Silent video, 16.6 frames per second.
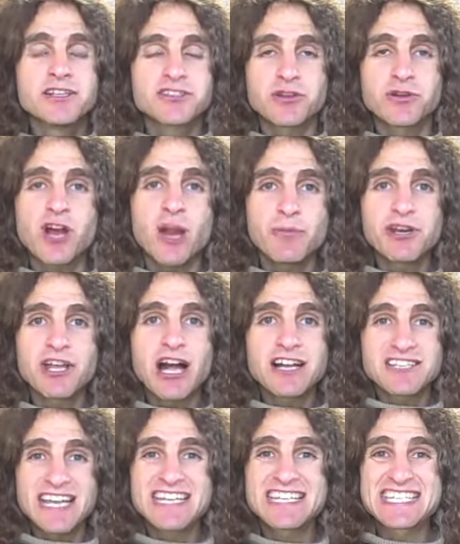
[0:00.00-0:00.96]
So carbon
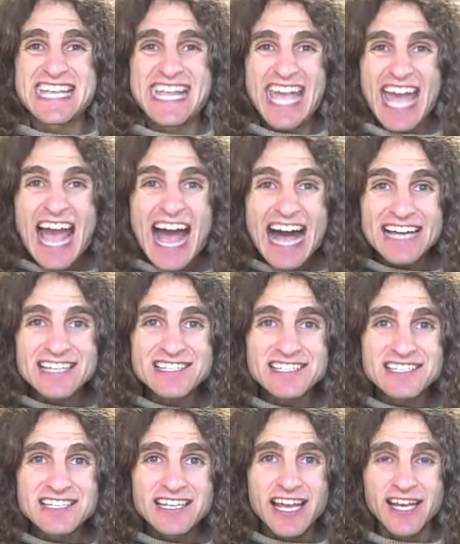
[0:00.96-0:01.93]
dioxide is a
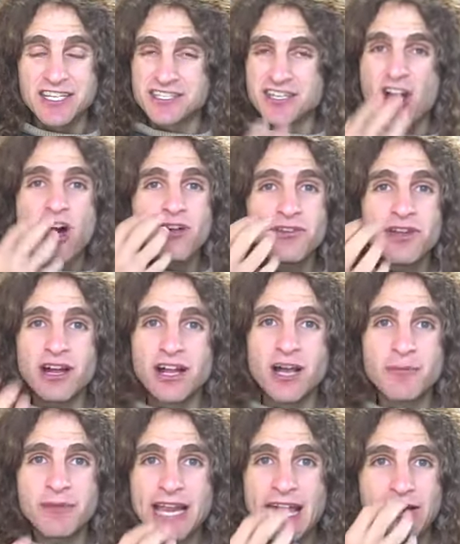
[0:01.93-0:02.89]
gas, and it's all not
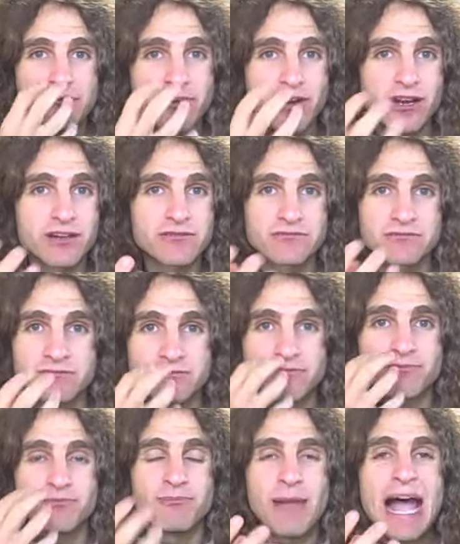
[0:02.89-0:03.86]
coming out of our
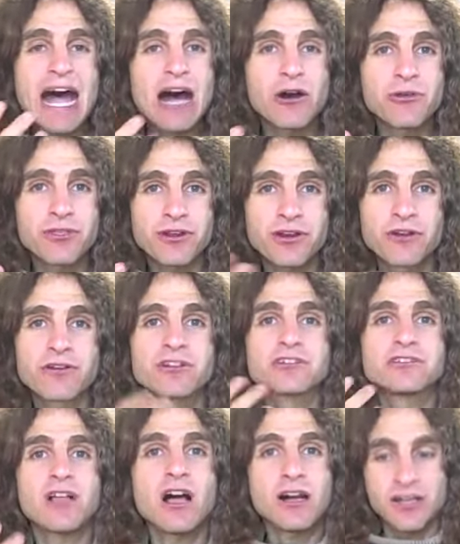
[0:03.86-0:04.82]
mouth or
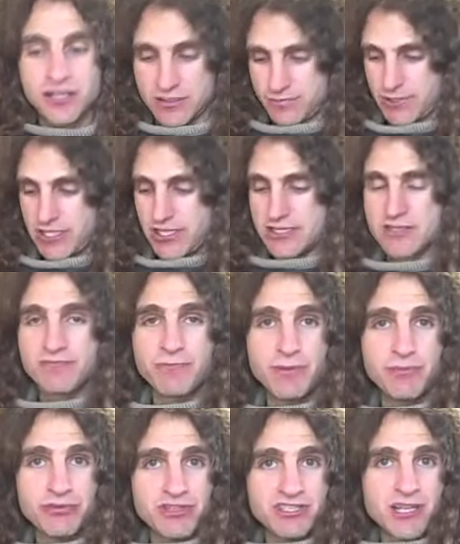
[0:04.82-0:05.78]
our lungs because
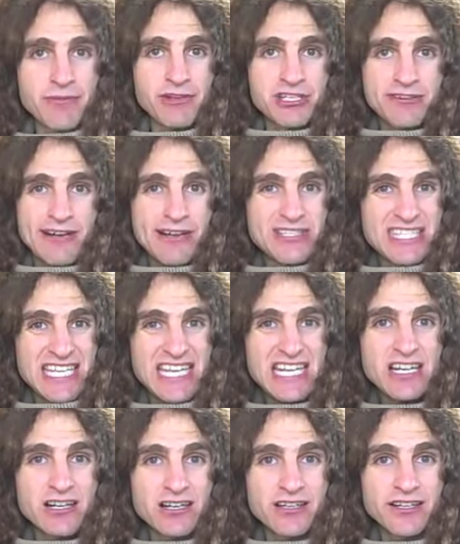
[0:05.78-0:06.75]
people's stomachs are out to
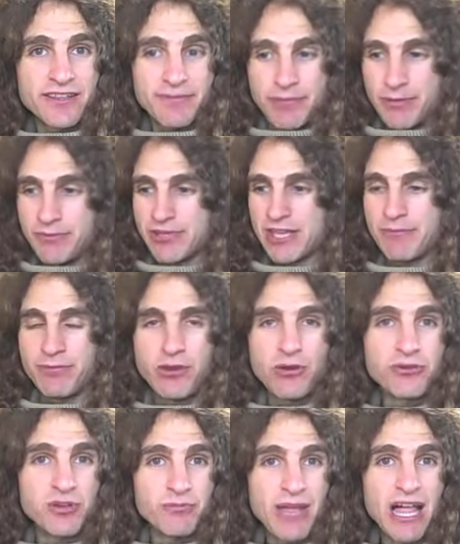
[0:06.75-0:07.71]
here, and then people get
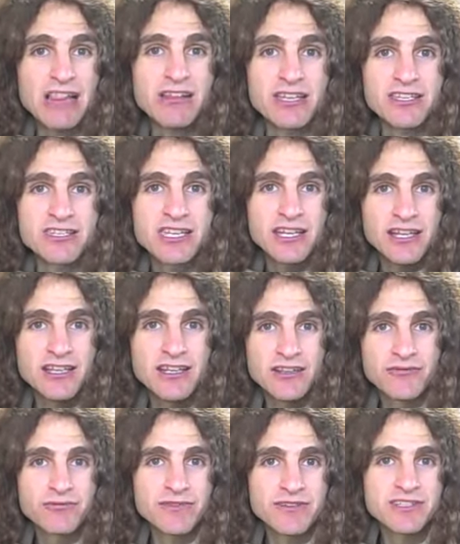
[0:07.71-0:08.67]
bloated bellies.
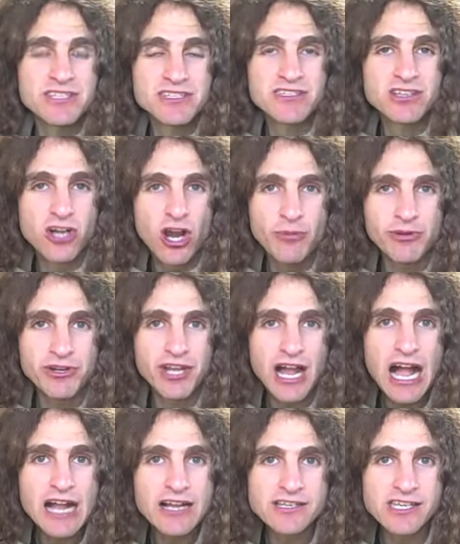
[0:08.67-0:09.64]
This is the carbon
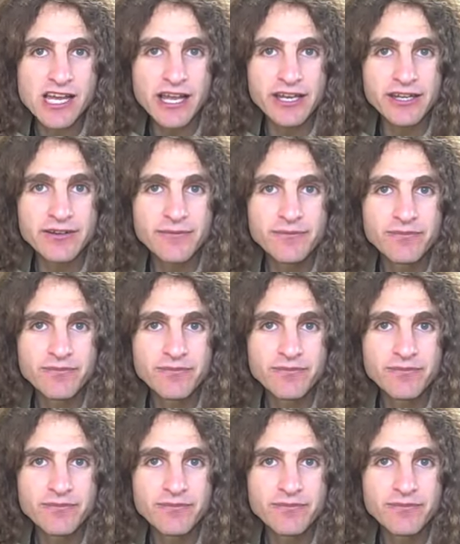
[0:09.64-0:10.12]
dioxide.